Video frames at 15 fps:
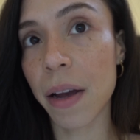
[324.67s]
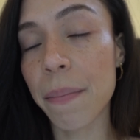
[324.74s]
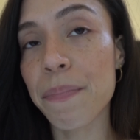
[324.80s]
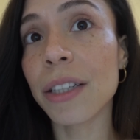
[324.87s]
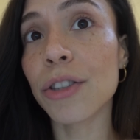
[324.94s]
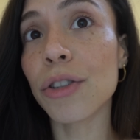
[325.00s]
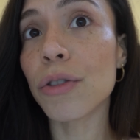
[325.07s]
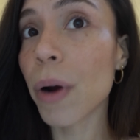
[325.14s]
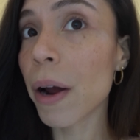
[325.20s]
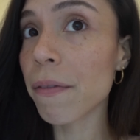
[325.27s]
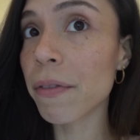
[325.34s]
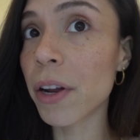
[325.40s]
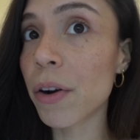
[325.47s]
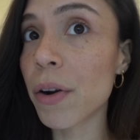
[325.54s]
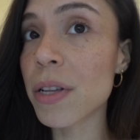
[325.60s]
I'm going to drive
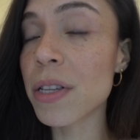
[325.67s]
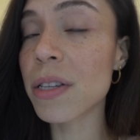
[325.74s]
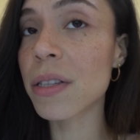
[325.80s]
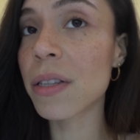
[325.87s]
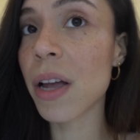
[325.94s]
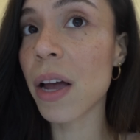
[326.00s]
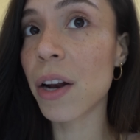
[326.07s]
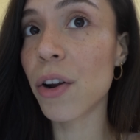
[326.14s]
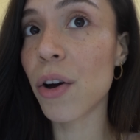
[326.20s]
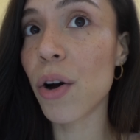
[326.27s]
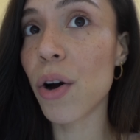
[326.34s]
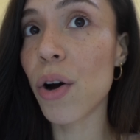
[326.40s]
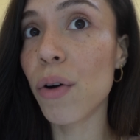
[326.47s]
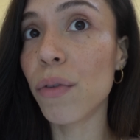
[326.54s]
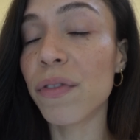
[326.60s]
there instead
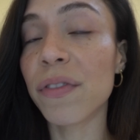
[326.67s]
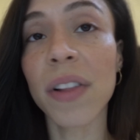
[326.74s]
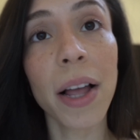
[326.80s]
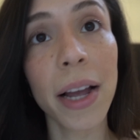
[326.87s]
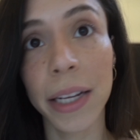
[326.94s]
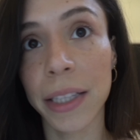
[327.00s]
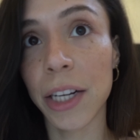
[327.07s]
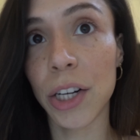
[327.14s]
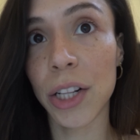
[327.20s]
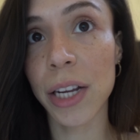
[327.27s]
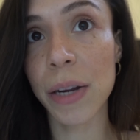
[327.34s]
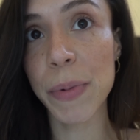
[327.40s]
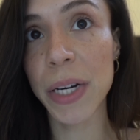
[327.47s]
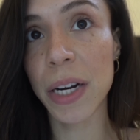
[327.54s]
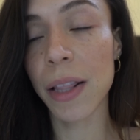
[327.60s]
of flying there like
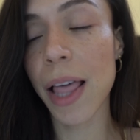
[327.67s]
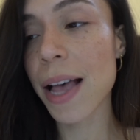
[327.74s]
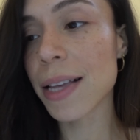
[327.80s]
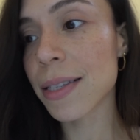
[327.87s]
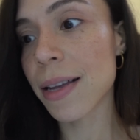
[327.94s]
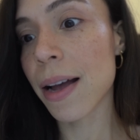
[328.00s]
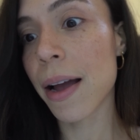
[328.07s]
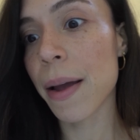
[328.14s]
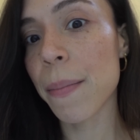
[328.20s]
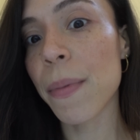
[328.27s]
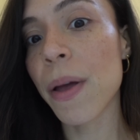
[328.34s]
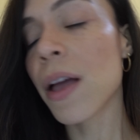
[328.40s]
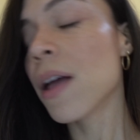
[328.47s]
we did last time.